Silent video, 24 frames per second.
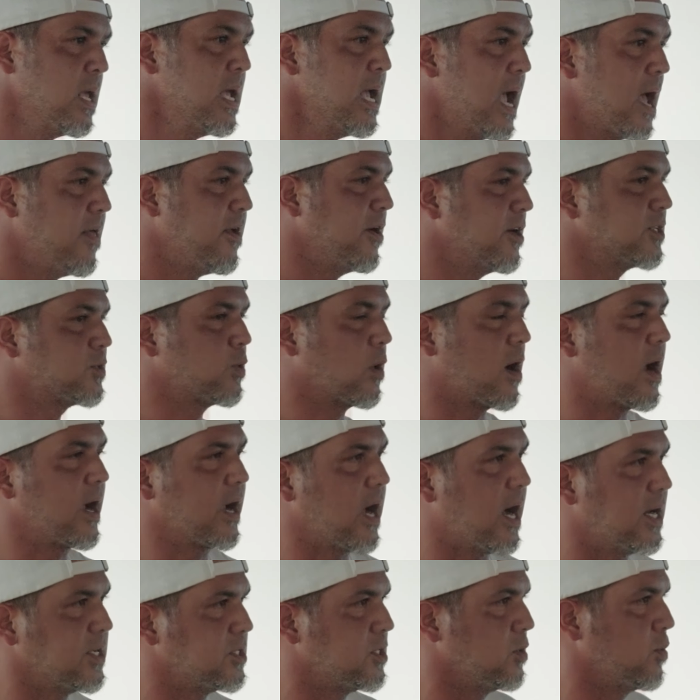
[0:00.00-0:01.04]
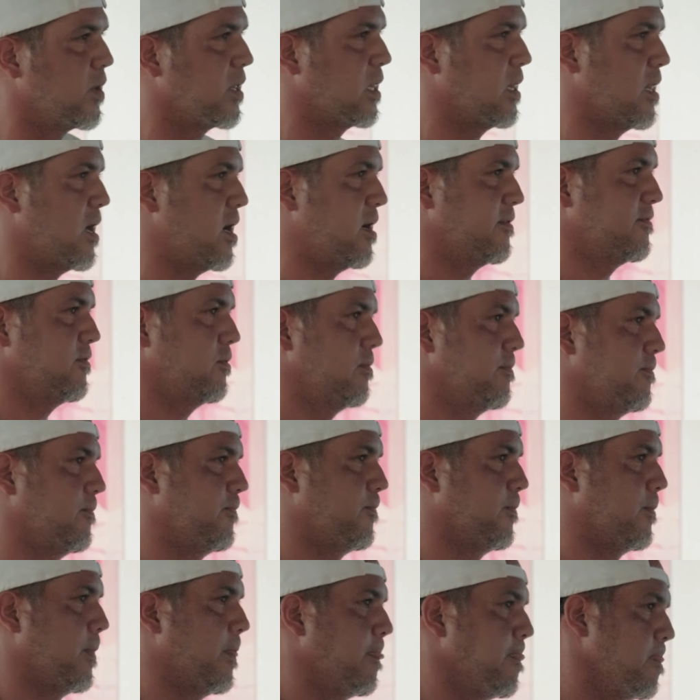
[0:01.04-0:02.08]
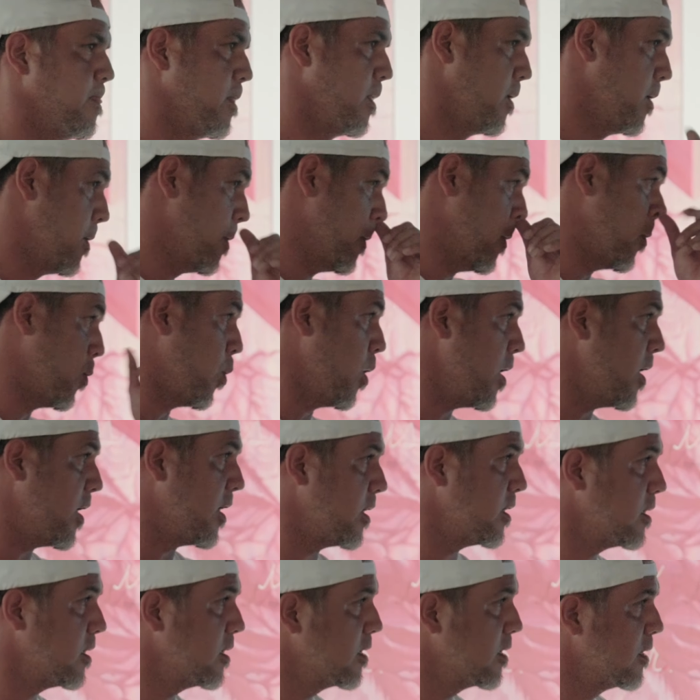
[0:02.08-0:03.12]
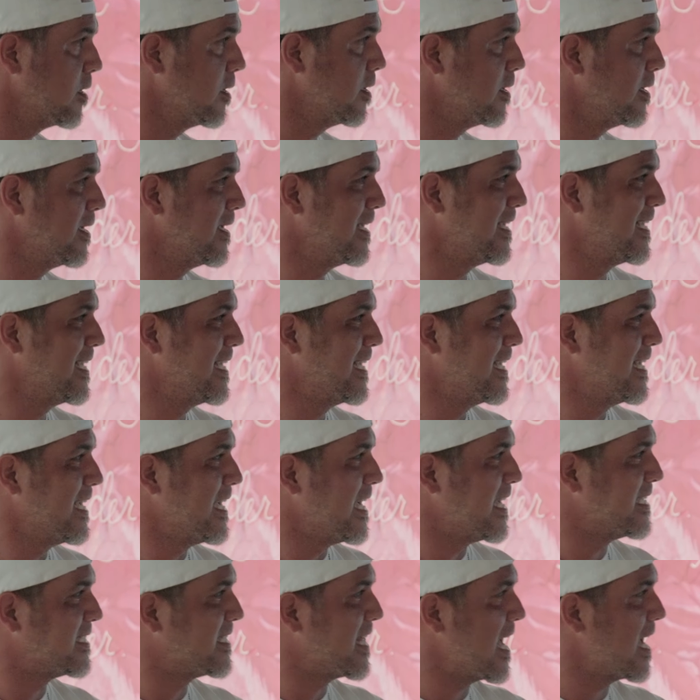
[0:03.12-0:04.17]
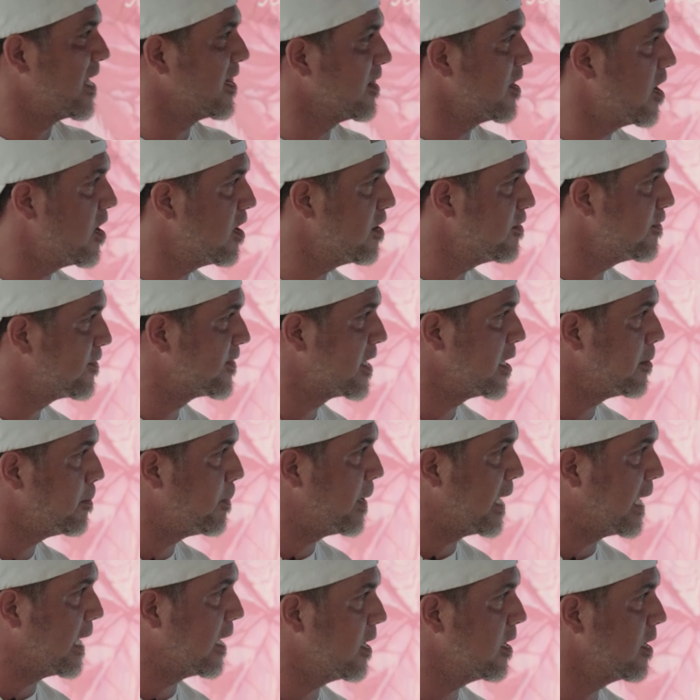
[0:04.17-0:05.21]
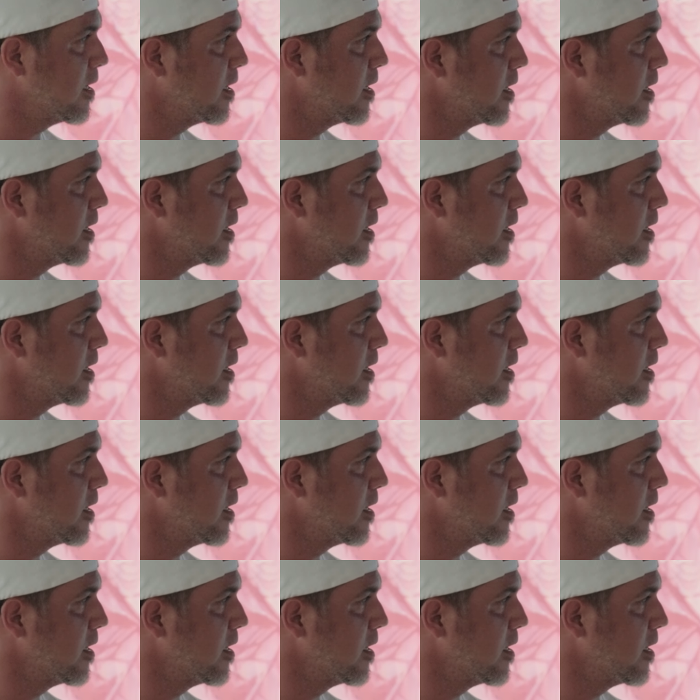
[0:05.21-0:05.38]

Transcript: And here's where I got to with love. One is that love can be